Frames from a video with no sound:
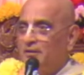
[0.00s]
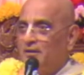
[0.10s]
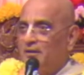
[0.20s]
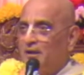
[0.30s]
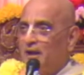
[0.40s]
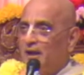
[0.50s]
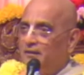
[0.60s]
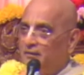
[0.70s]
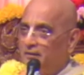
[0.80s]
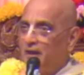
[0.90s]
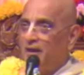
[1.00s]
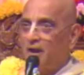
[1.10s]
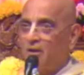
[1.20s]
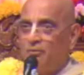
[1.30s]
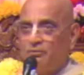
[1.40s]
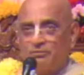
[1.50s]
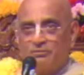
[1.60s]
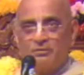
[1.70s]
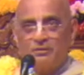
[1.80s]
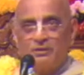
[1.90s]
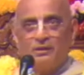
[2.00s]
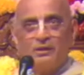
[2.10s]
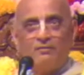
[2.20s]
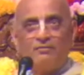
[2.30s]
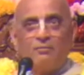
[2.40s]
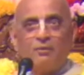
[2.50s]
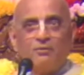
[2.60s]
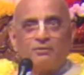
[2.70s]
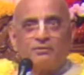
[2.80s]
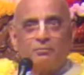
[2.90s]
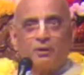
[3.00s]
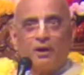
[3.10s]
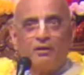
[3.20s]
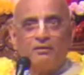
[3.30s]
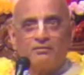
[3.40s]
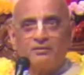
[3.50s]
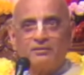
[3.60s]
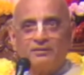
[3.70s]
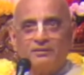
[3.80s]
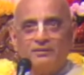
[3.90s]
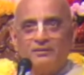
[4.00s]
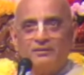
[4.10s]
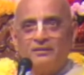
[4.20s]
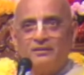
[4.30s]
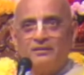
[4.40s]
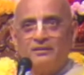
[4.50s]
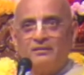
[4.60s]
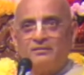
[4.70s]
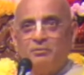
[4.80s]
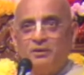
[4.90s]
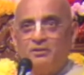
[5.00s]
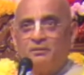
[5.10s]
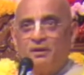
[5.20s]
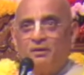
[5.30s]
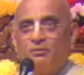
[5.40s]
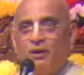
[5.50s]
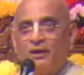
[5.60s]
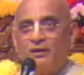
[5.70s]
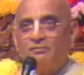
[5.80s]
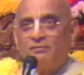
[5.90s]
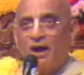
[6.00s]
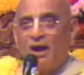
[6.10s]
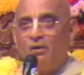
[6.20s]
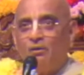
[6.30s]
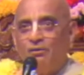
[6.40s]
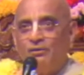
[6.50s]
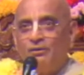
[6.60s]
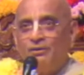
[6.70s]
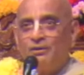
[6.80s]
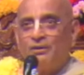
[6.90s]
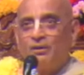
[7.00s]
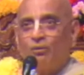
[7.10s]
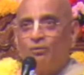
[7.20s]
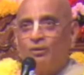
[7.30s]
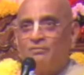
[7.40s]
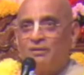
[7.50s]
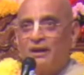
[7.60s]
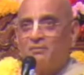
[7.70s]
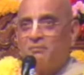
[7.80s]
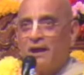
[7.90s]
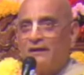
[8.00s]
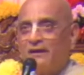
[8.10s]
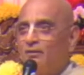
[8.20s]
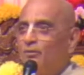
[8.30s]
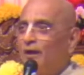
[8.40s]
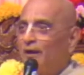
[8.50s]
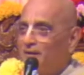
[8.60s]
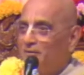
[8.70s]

and he announced, everybody was surprised. So Bhishma, who had the vow not to ever get married, look at him.